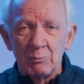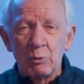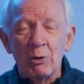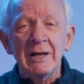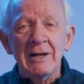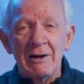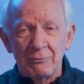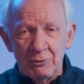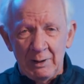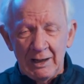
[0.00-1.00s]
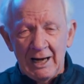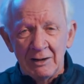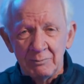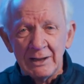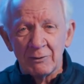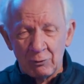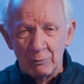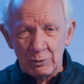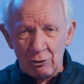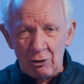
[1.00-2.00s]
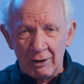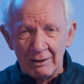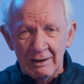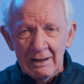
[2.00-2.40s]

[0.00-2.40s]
Pray it after me and mean it from your heart,